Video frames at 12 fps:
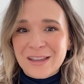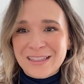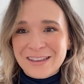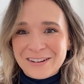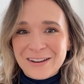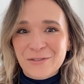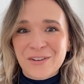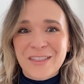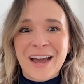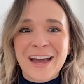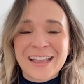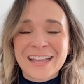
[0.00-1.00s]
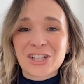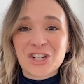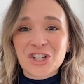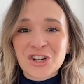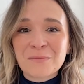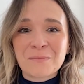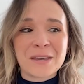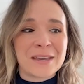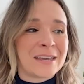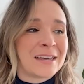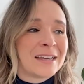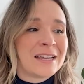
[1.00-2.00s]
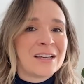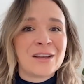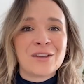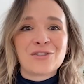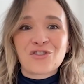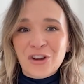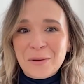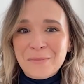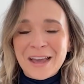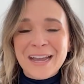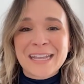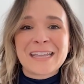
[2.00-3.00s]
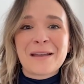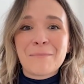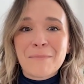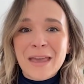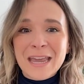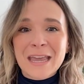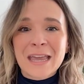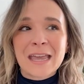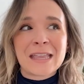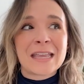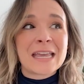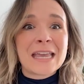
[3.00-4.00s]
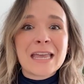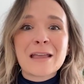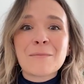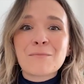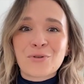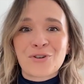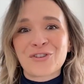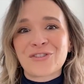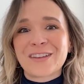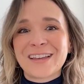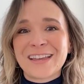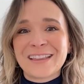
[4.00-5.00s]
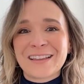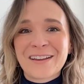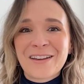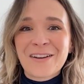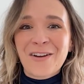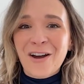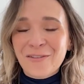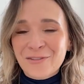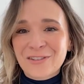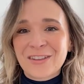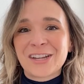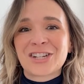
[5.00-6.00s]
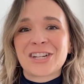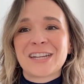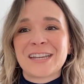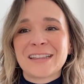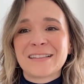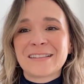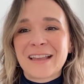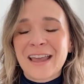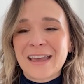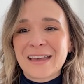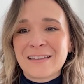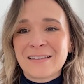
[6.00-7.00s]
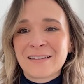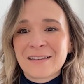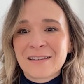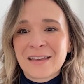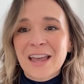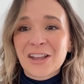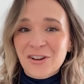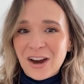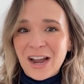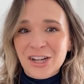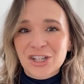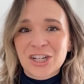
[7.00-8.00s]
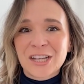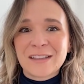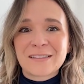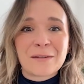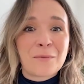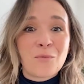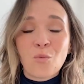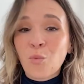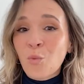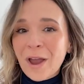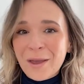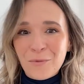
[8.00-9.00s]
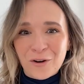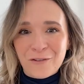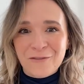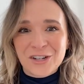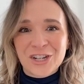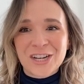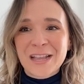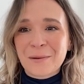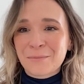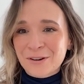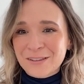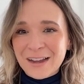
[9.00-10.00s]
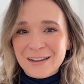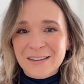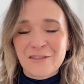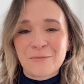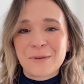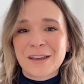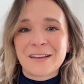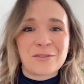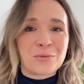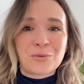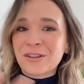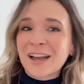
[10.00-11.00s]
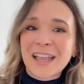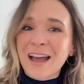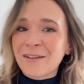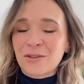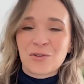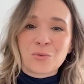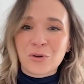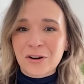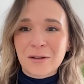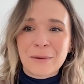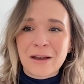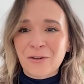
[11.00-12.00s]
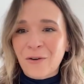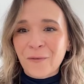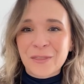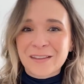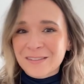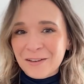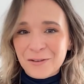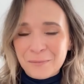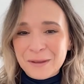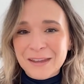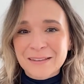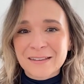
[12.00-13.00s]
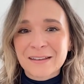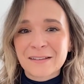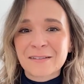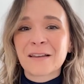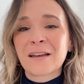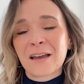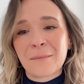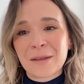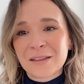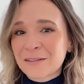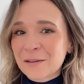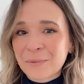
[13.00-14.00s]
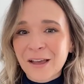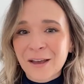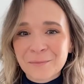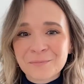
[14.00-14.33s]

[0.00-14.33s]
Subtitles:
there is for that. And it should be streamlining and making in-person conversations and interactions way more efficient and productive, because we're not having to worry about all these other pieces coming into play.